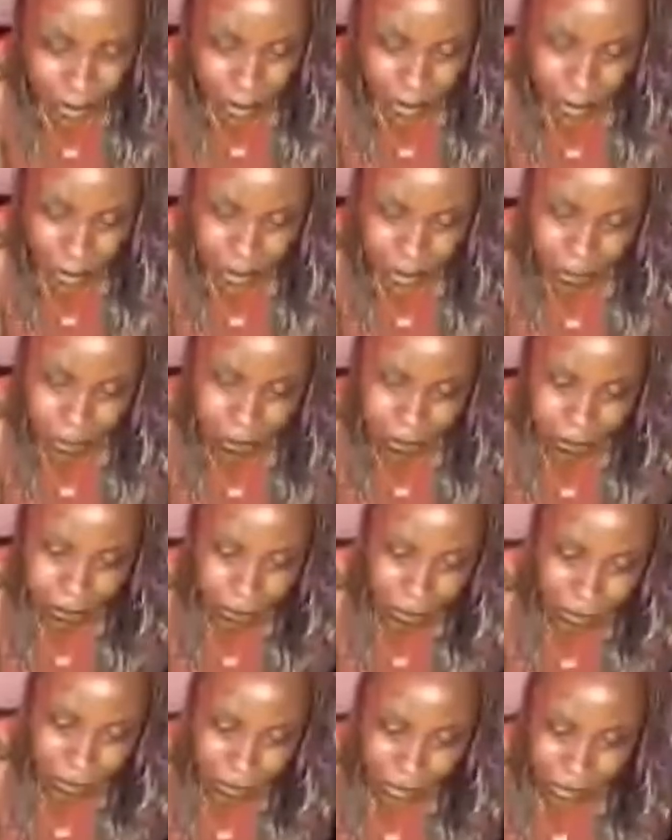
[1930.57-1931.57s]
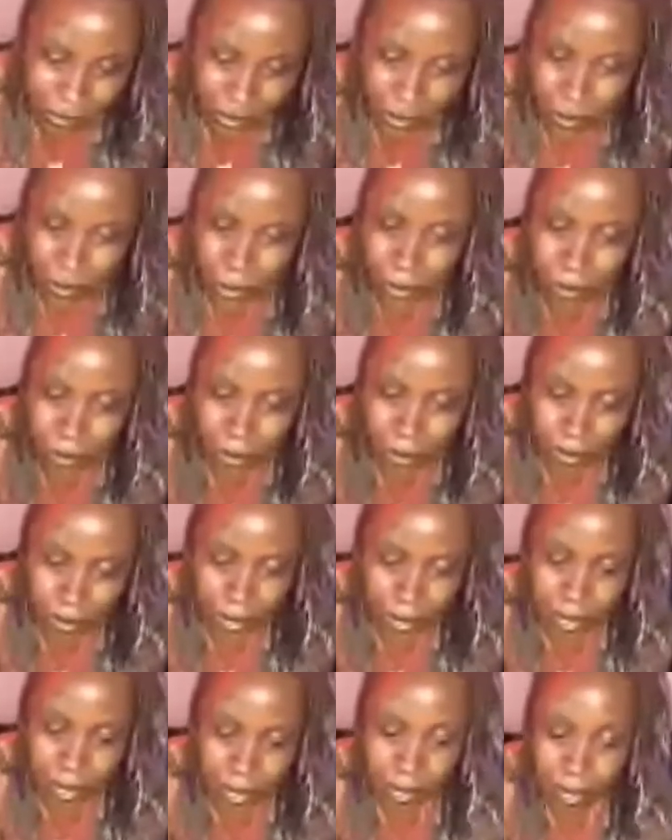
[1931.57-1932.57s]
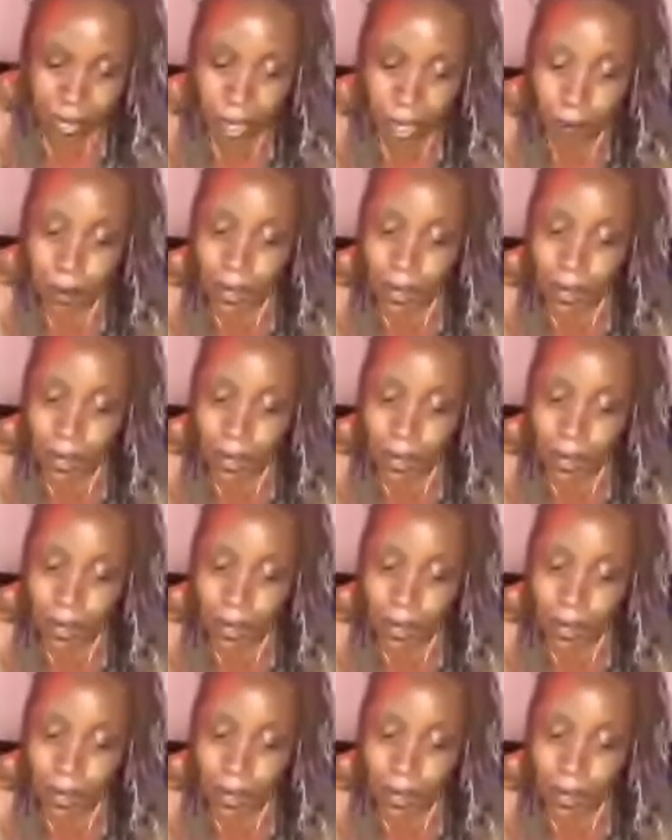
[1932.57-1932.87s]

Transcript: I know. I know.